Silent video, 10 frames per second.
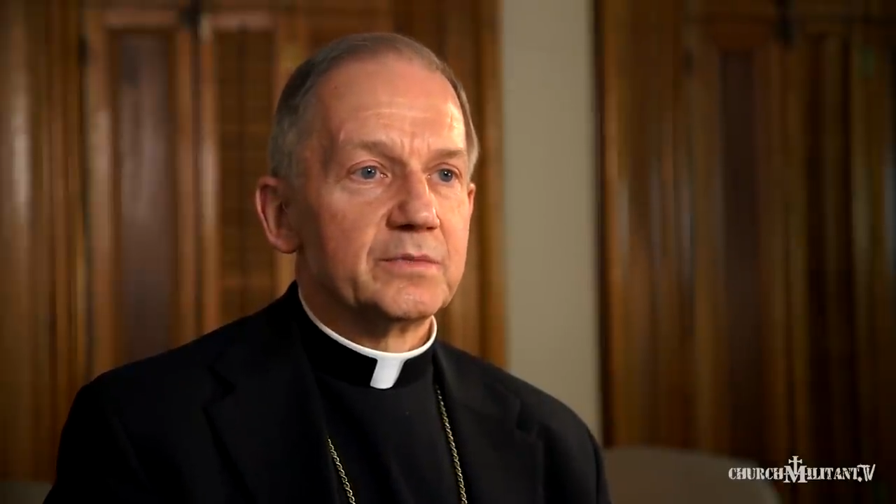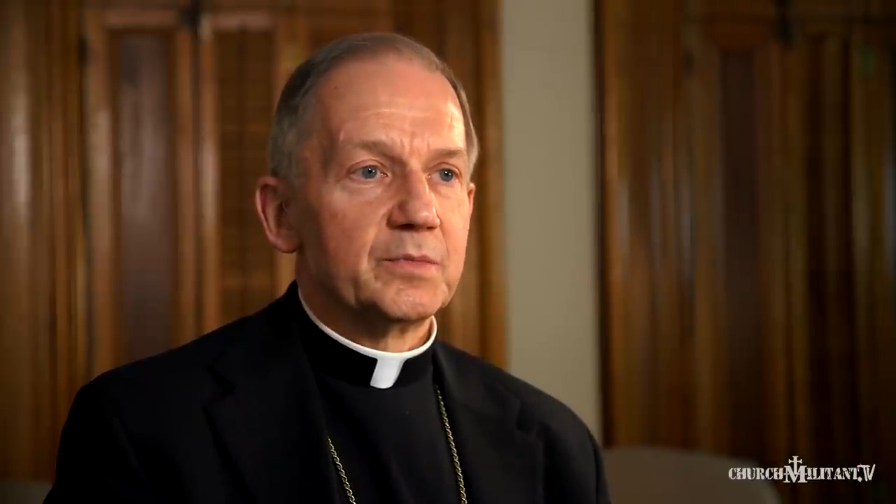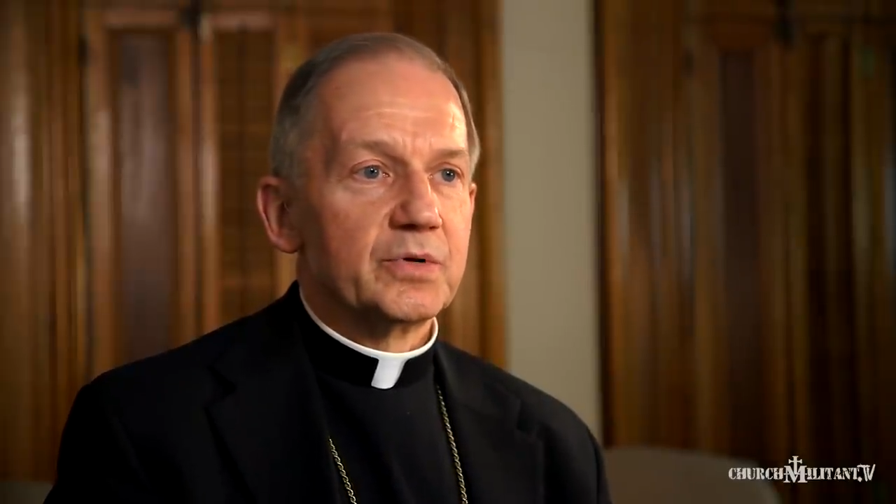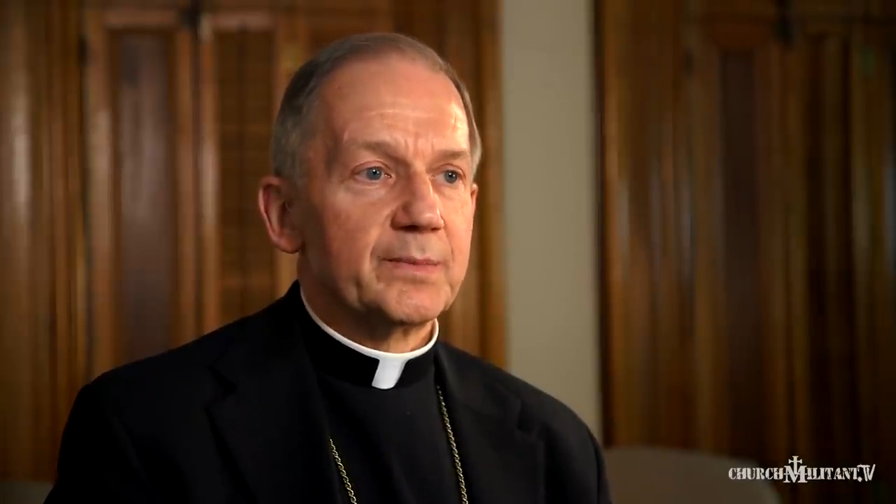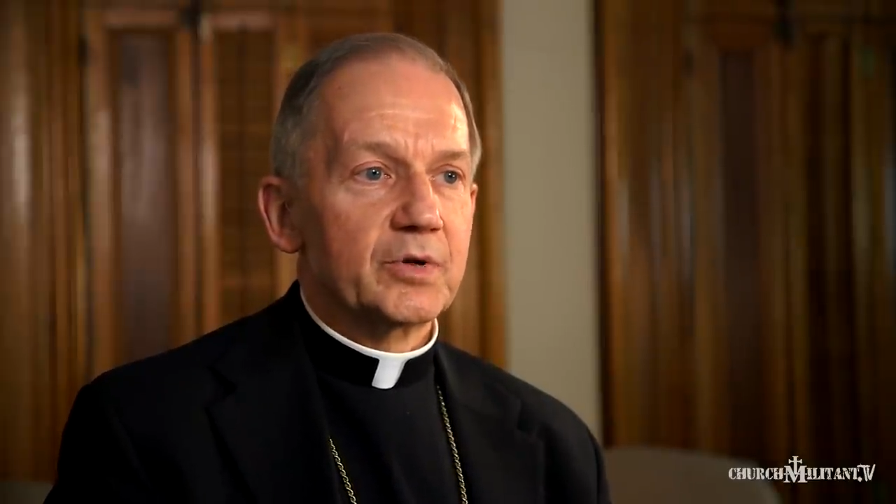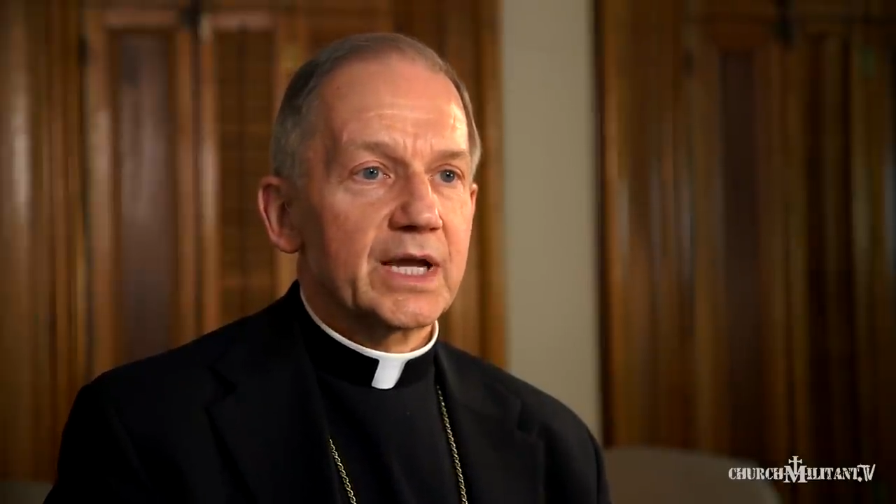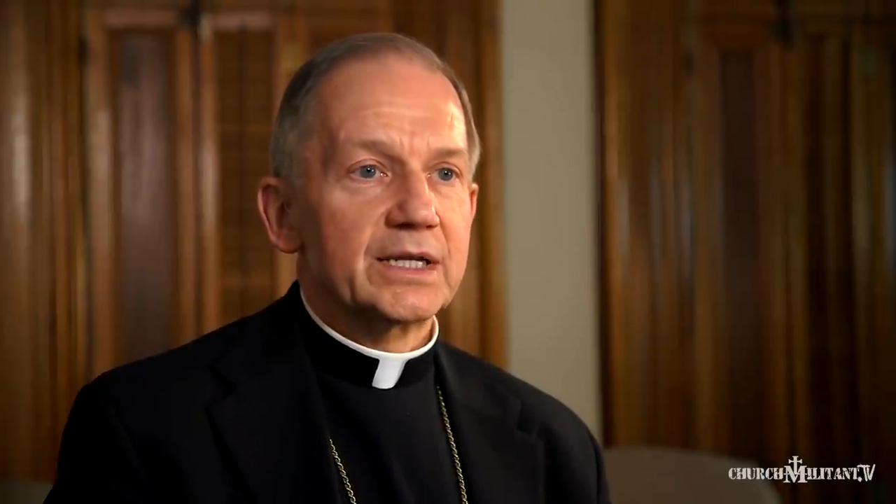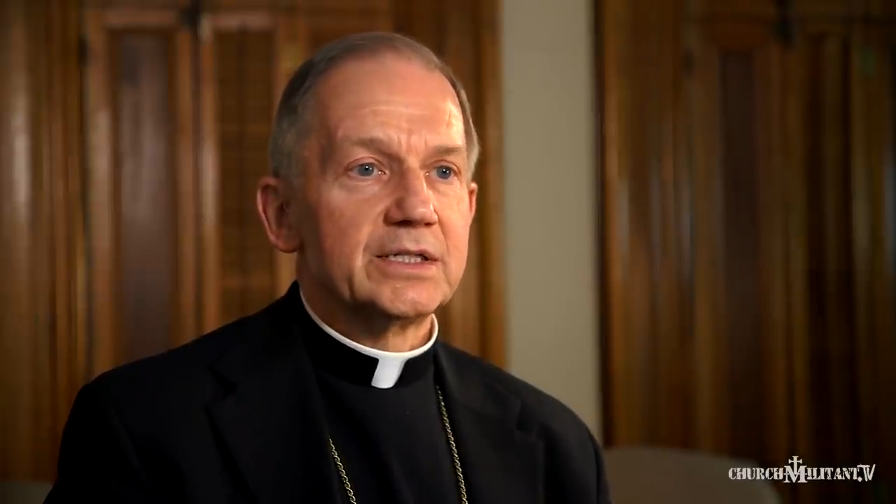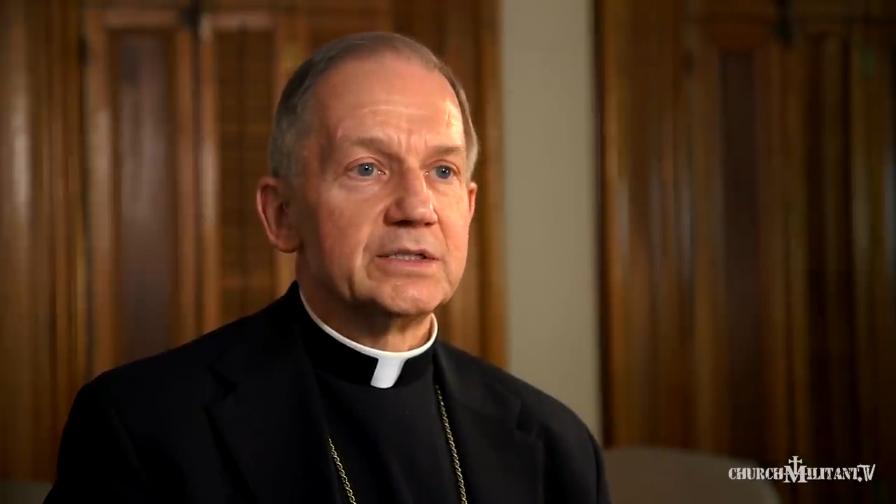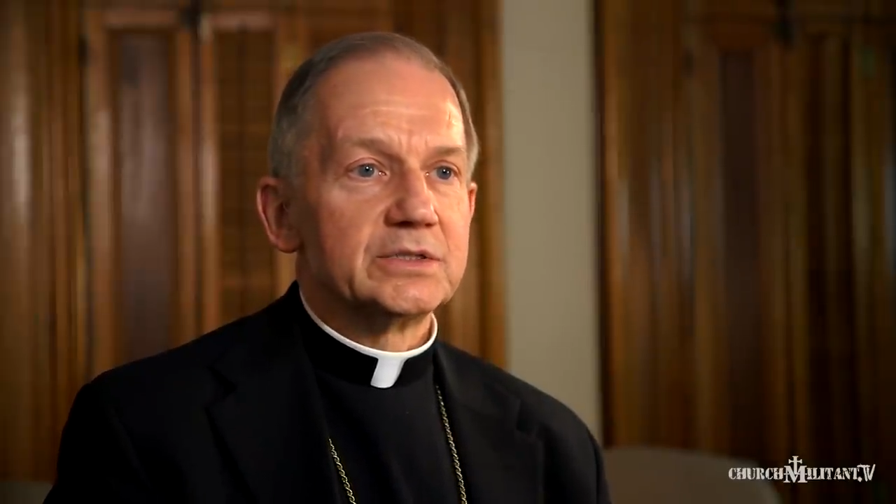the proper
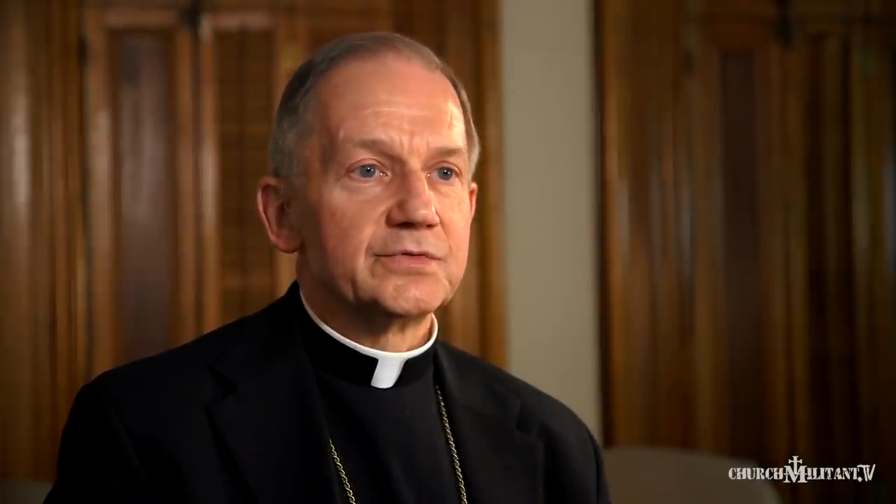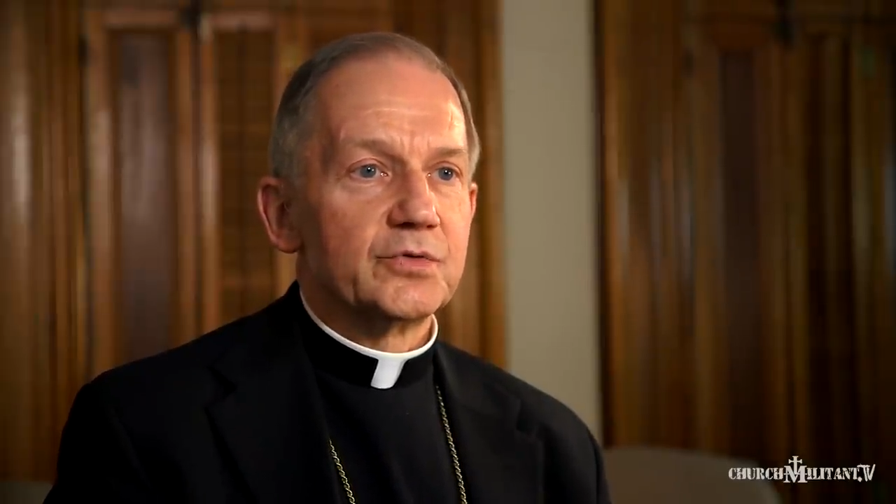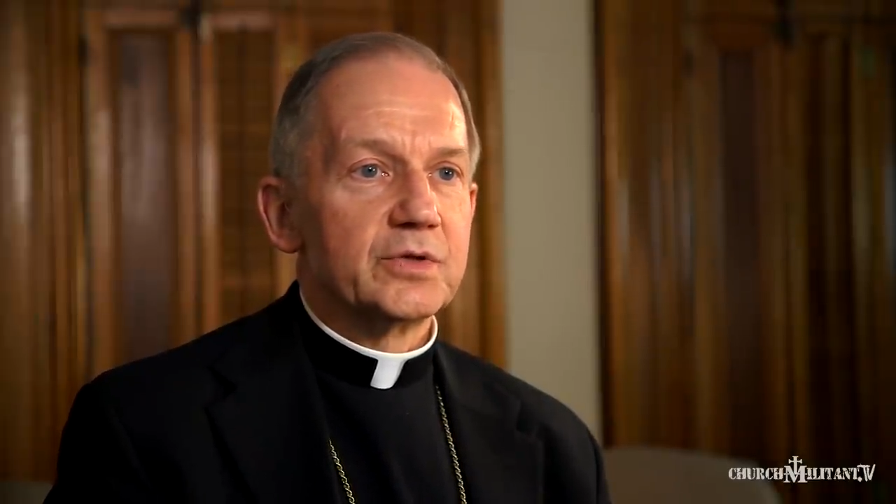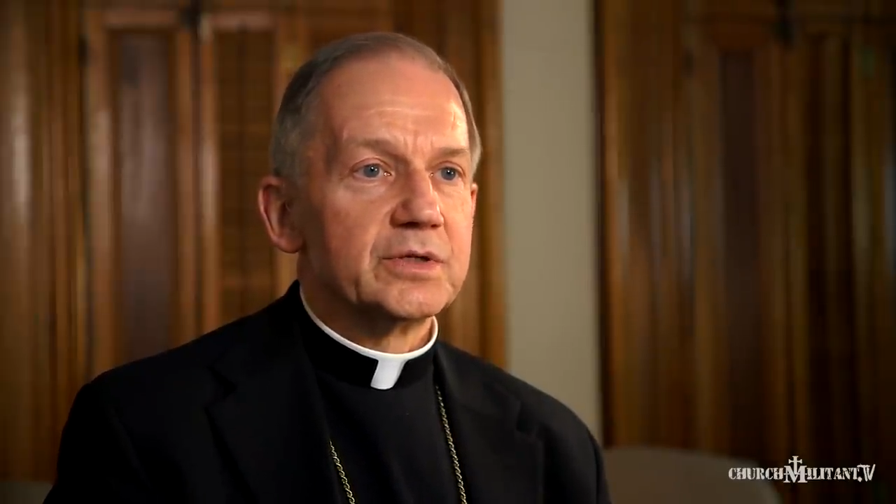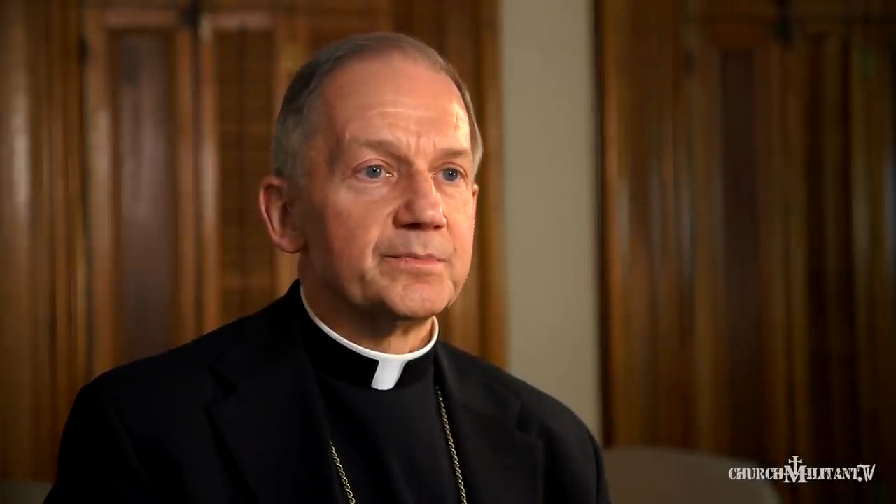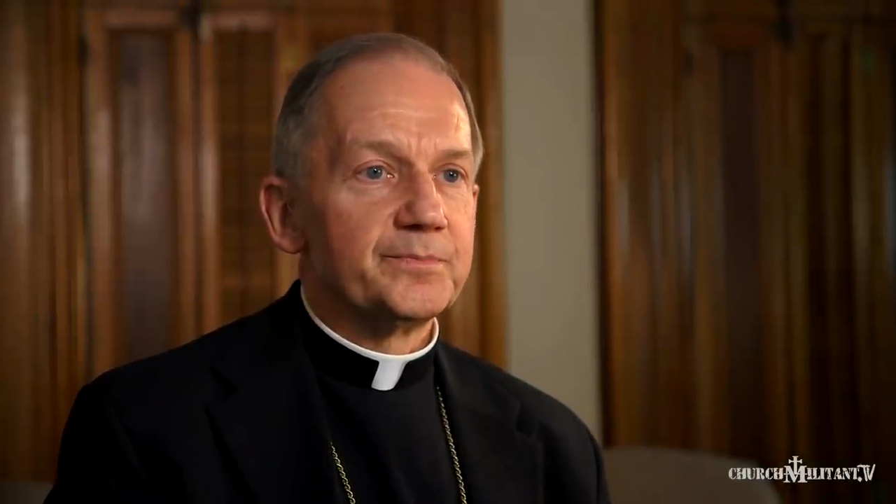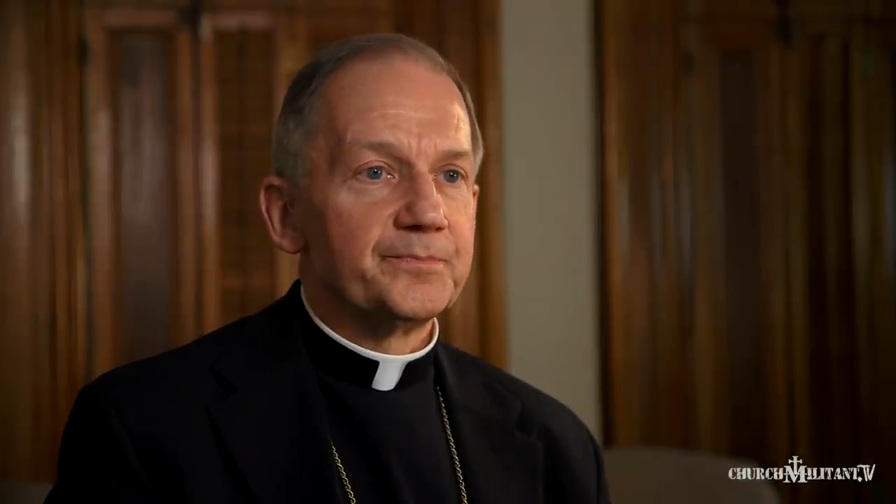catechesis for them.